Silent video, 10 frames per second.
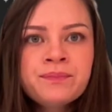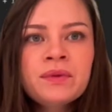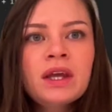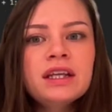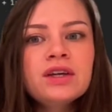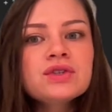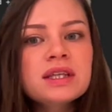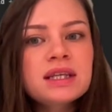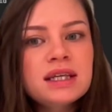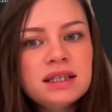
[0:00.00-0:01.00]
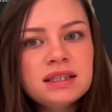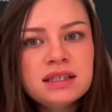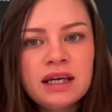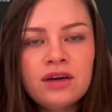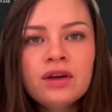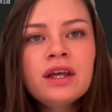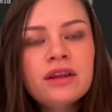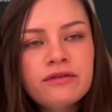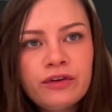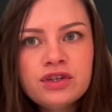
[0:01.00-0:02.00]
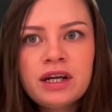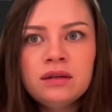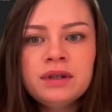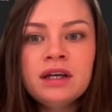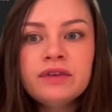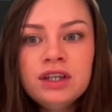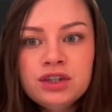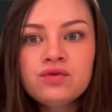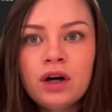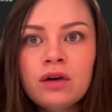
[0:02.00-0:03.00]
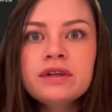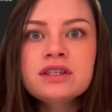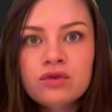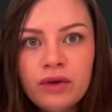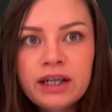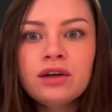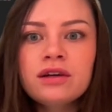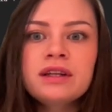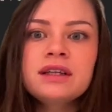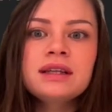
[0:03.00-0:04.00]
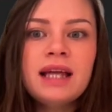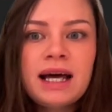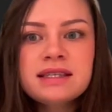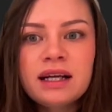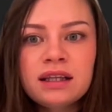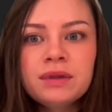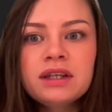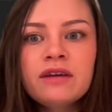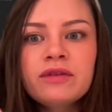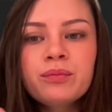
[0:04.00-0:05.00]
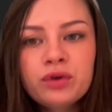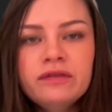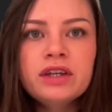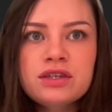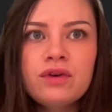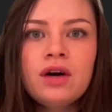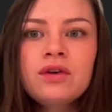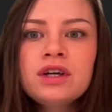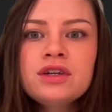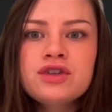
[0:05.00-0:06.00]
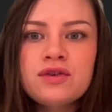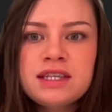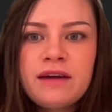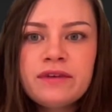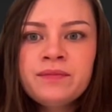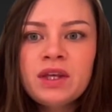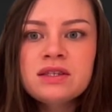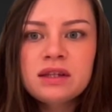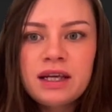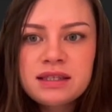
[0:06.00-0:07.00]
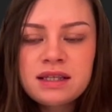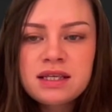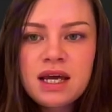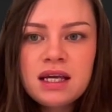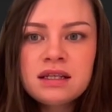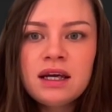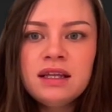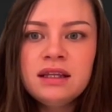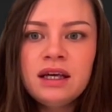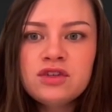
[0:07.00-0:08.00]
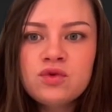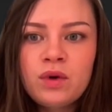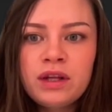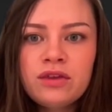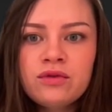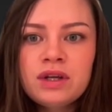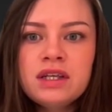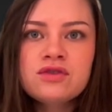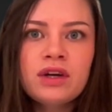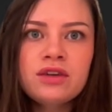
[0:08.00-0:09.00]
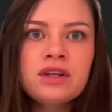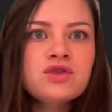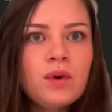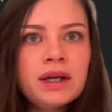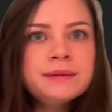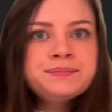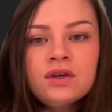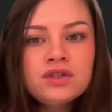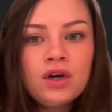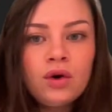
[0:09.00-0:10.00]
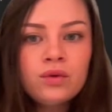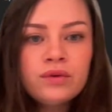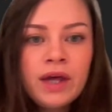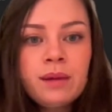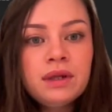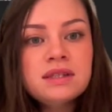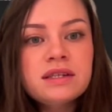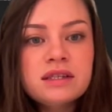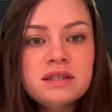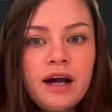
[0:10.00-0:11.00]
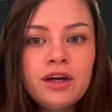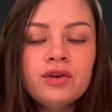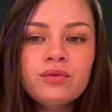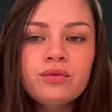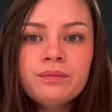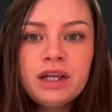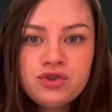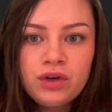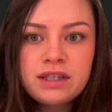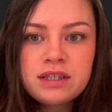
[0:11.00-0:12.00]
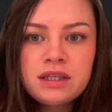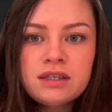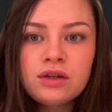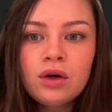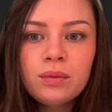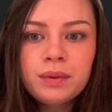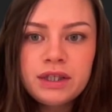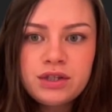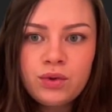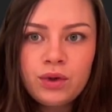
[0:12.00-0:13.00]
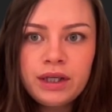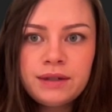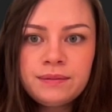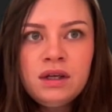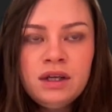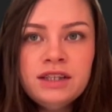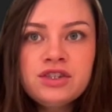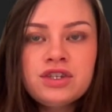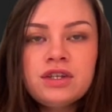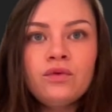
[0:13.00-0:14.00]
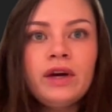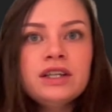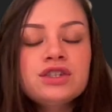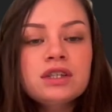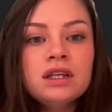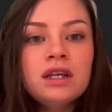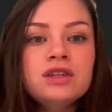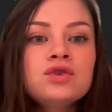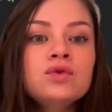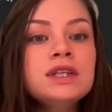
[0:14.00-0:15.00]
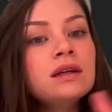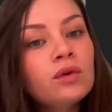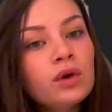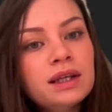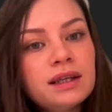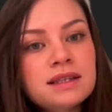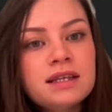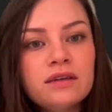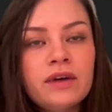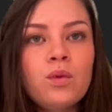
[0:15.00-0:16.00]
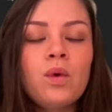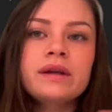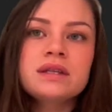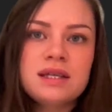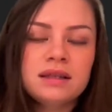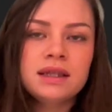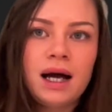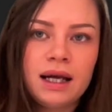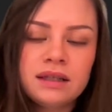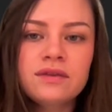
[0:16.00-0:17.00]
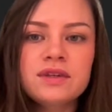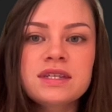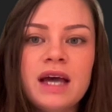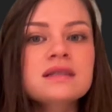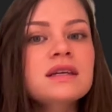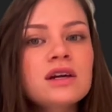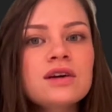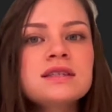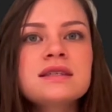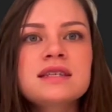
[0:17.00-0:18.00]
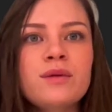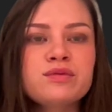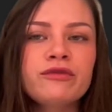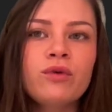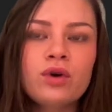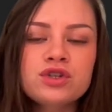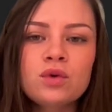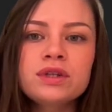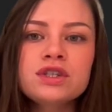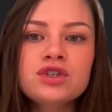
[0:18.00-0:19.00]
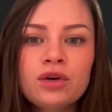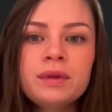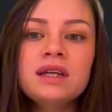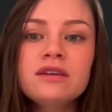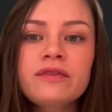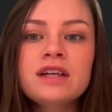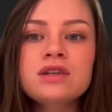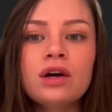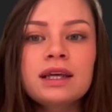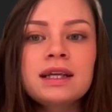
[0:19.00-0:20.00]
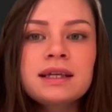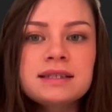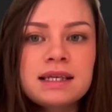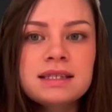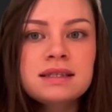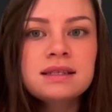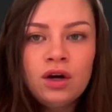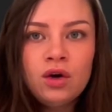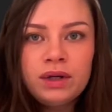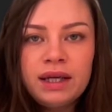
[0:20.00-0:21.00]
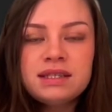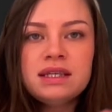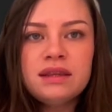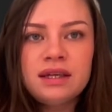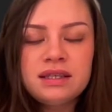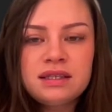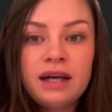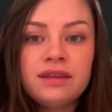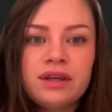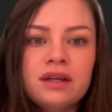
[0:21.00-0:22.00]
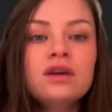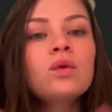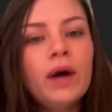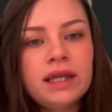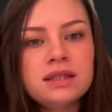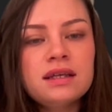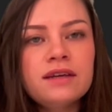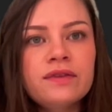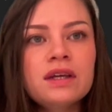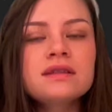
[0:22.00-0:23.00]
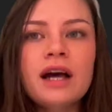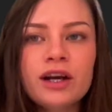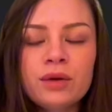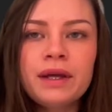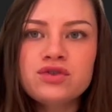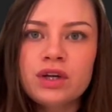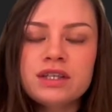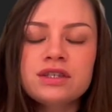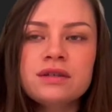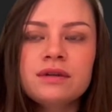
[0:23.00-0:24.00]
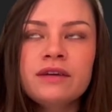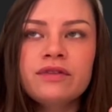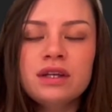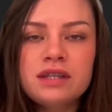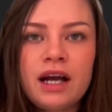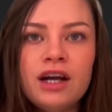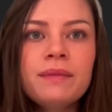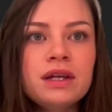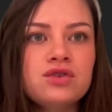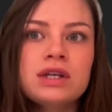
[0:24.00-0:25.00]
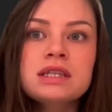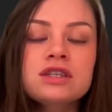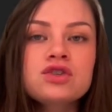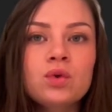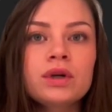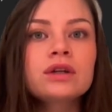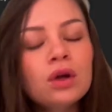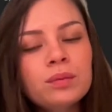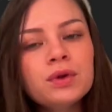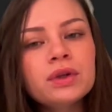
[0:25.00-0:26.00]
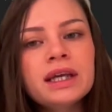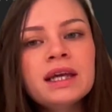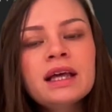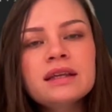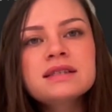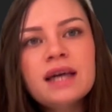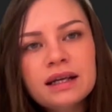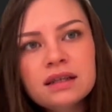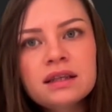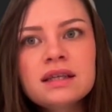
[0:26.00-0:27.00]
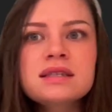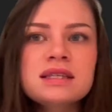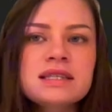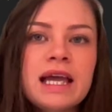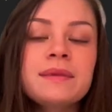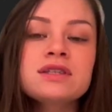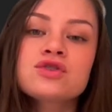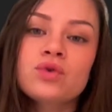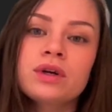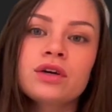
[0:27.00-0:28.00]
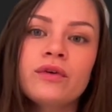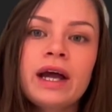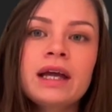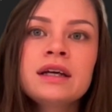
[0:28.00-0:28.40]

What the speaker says: and here's the key detail. The first element of each row is greater than the last element of the previous row. So 7 is less than 10, and then 23 is greater than 20. So that means this entire matrix is globally sorted. It's just arranged in a 2D grid instead of a 1D line. The task here is the same as before, so we determine if a target exists. When I see this, I think, wait, if the entire matrix is sorted globally, then technically it's the same as a sorted array.